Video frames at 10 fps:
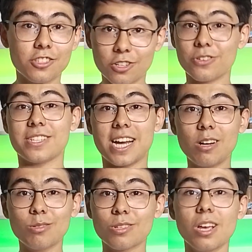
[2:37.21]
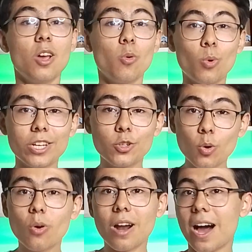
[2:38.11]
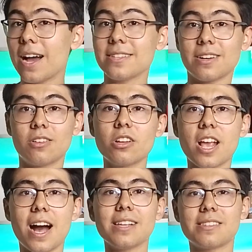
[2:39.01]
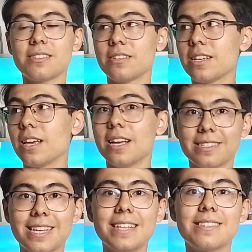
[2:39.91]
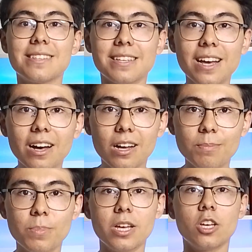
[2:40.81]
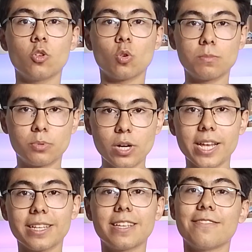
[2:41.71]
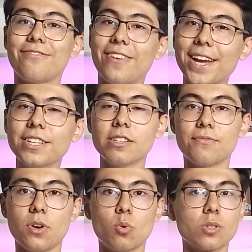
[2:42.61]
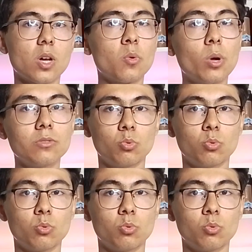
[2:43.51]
Turns out, when your eyes aren't constantly tensing up, your brain can finally focus on what